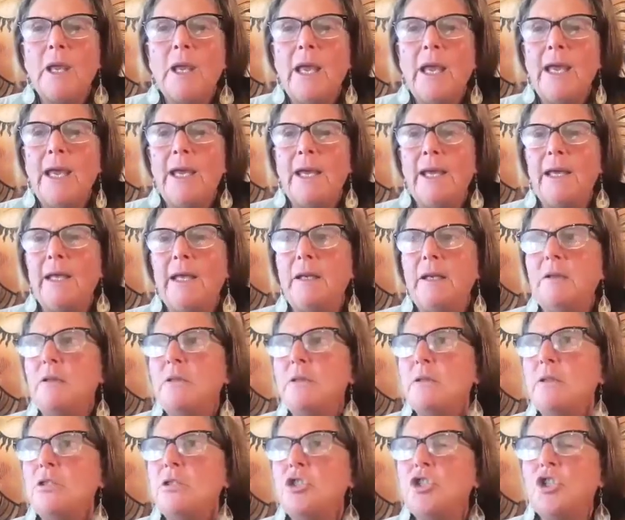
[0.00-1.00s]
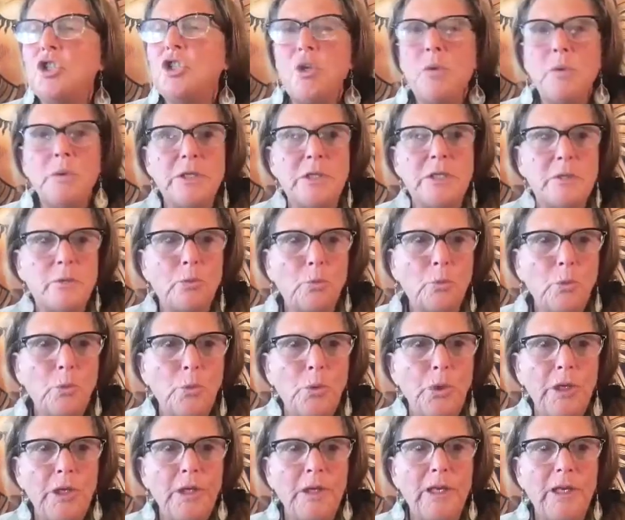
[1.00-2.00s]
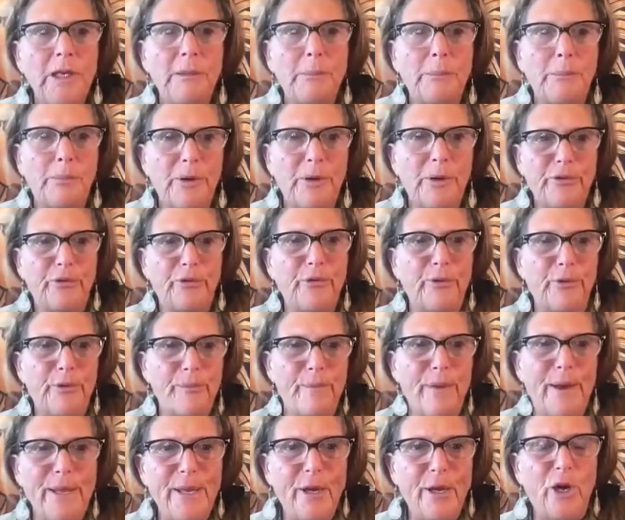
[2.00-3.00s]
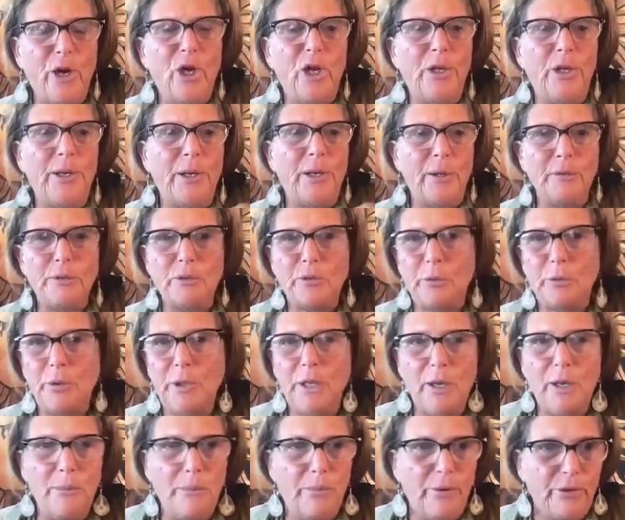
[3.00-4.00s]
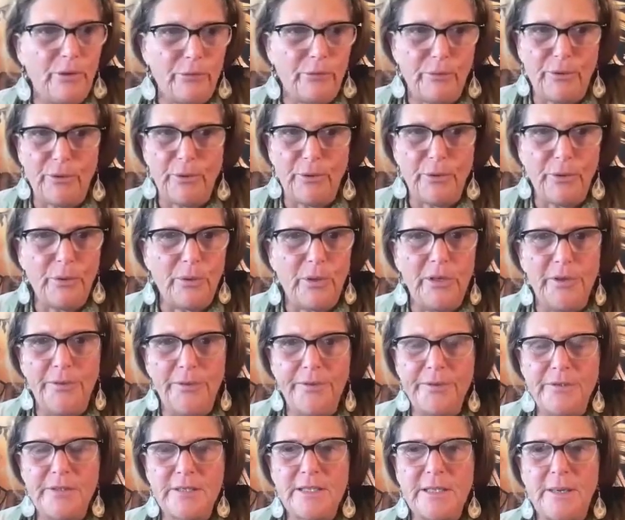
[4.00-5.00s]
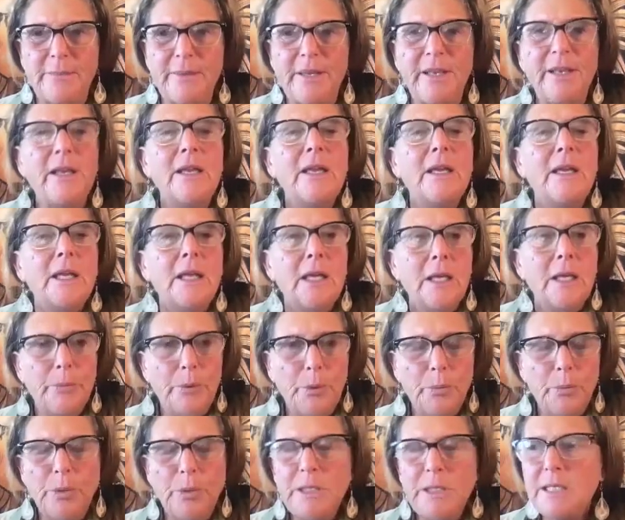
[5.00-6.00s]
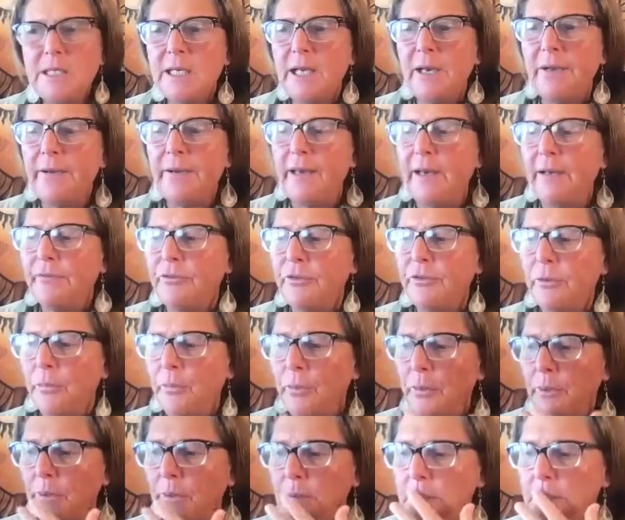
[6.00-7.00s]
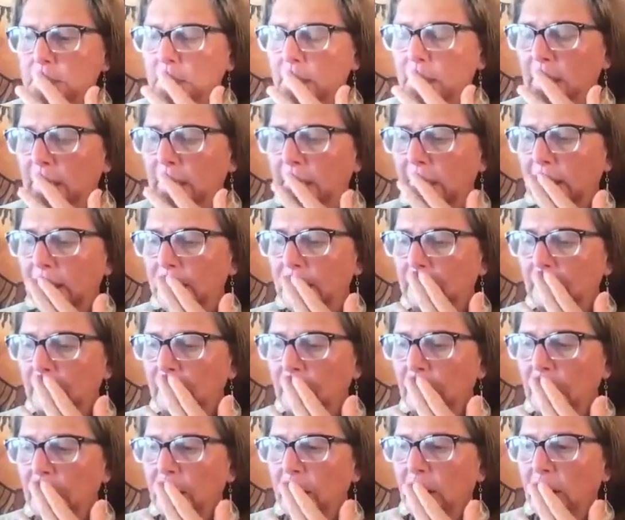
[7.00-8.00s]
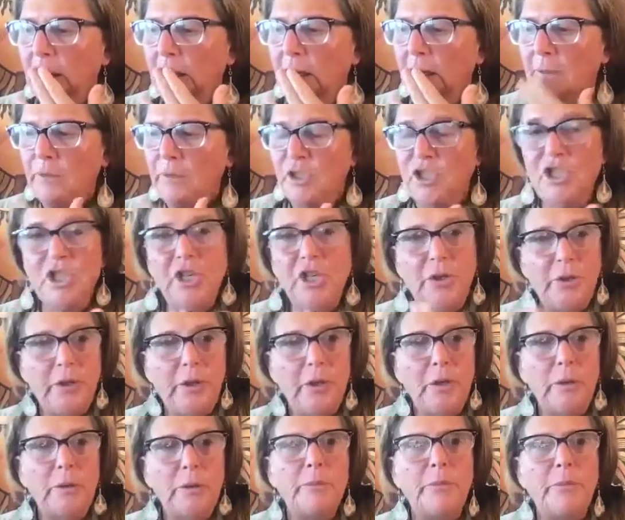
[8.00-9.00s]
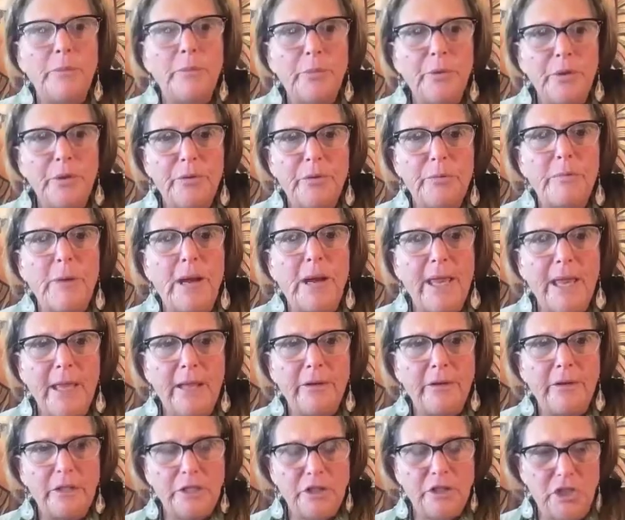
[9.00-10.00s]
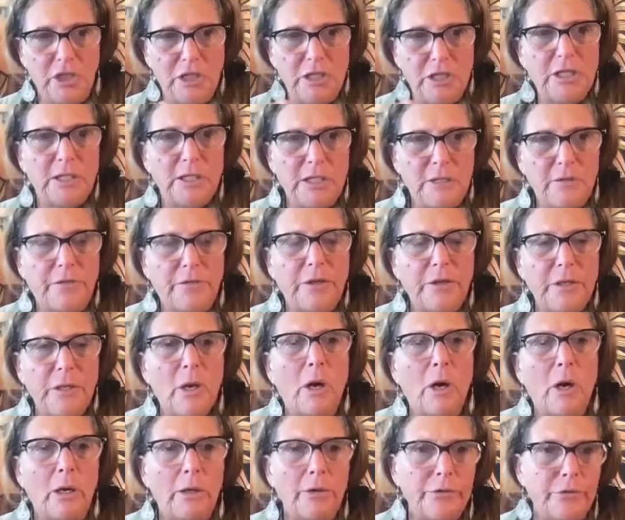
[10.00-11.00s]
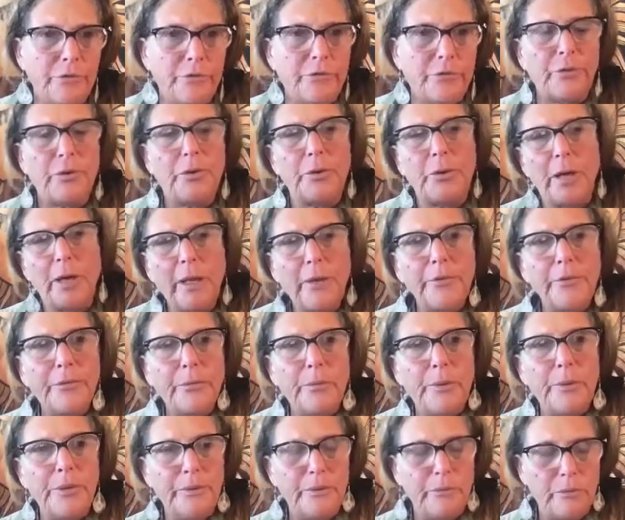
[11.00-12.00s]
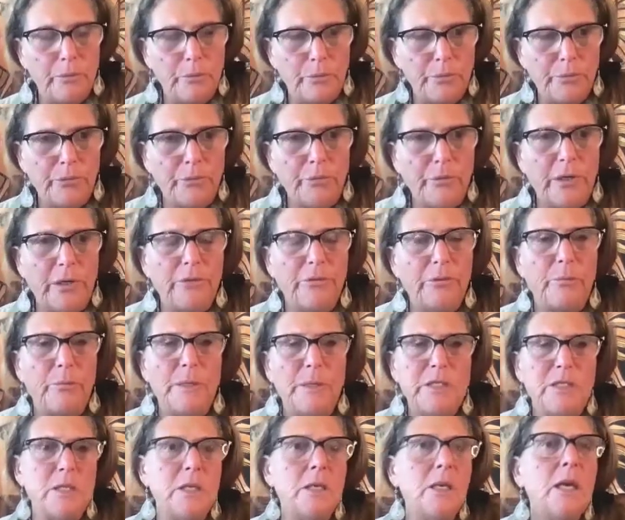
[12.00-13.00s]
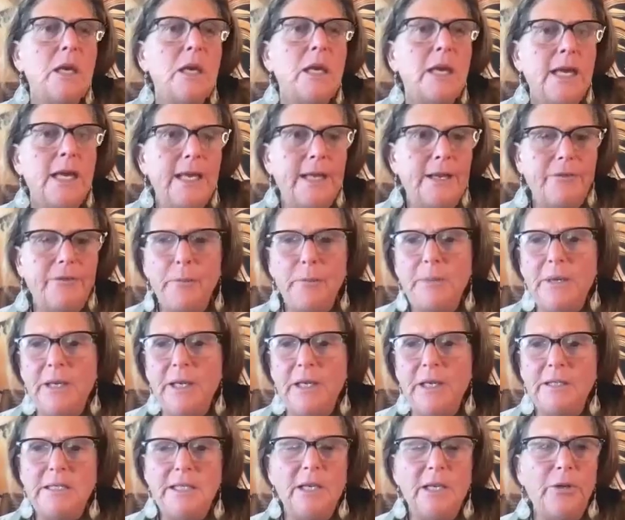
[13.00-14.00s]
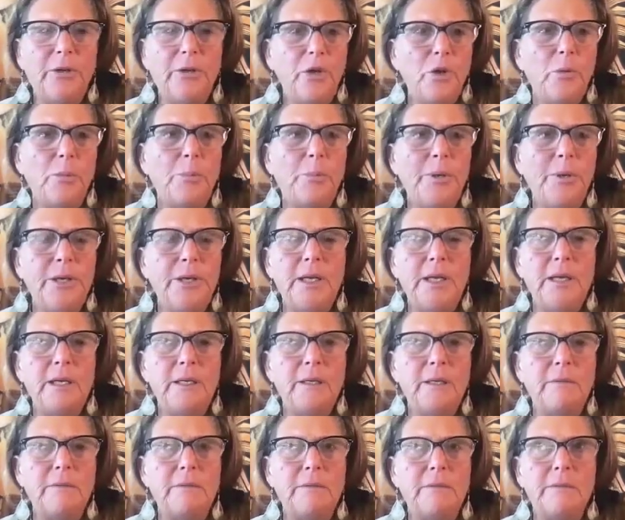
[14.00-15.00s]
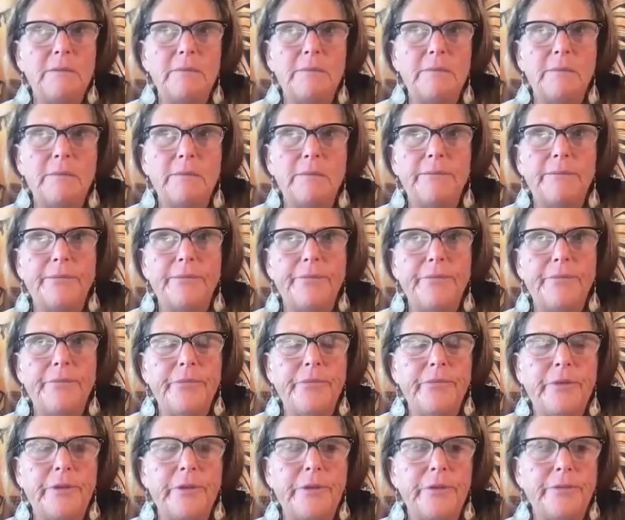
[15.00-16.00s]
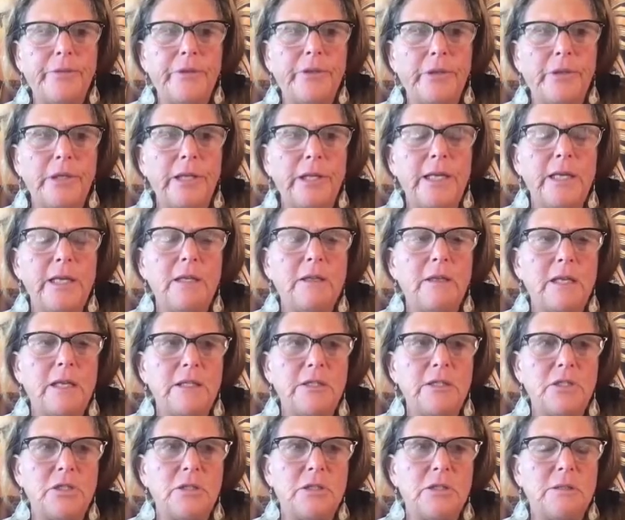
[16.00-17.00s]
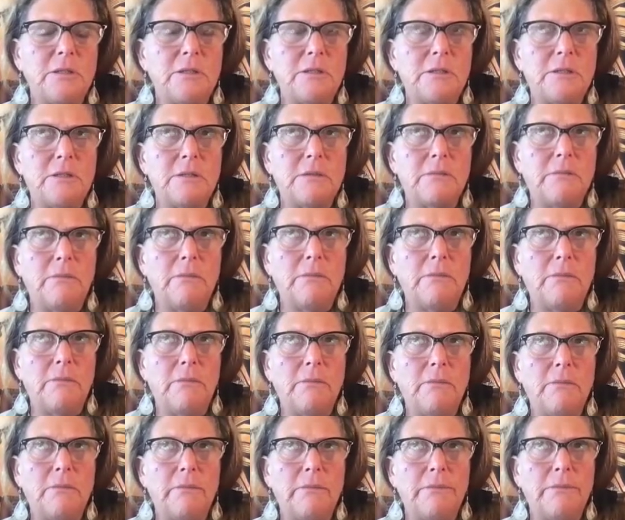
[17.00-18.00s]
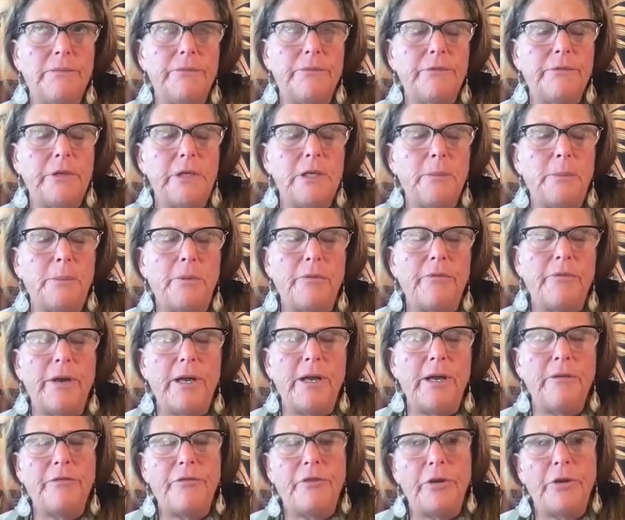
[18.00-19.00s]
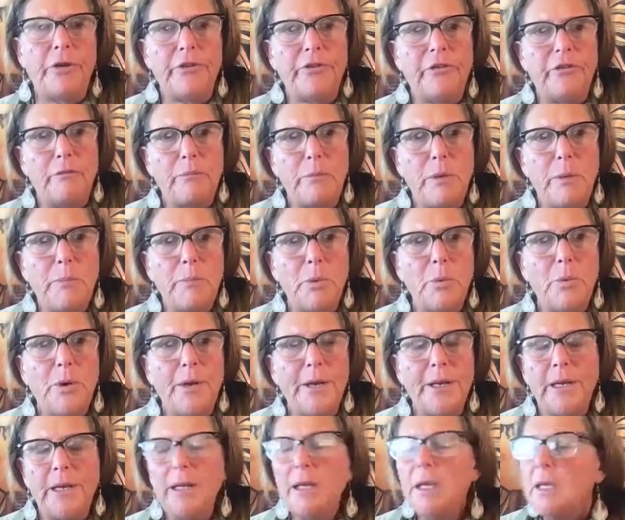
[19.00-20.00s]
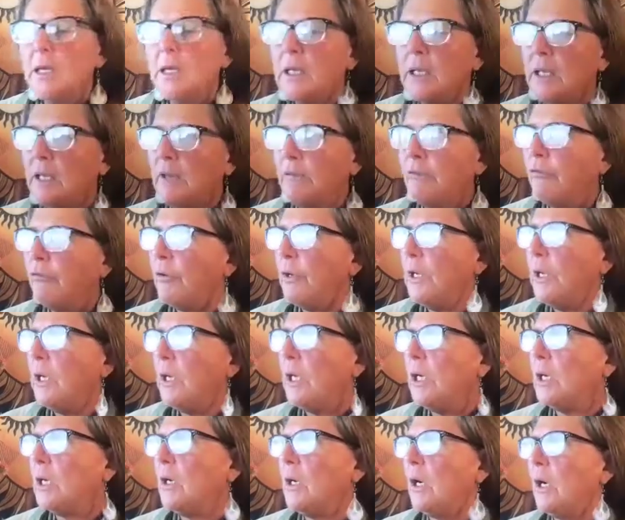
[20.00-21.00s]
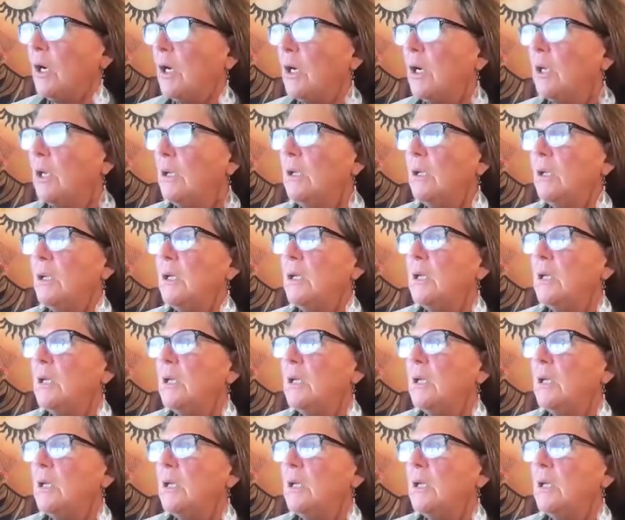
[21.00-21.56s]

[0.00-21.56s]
and she was really impressed with my call, and I was really impressed with her call on the summit. And we reached out afterwards, and I was sharing with because she does free calls for health, wealth, and transformation. And everybody, until you'll put in the link that Rita provided for us, if people want to give Rita a call,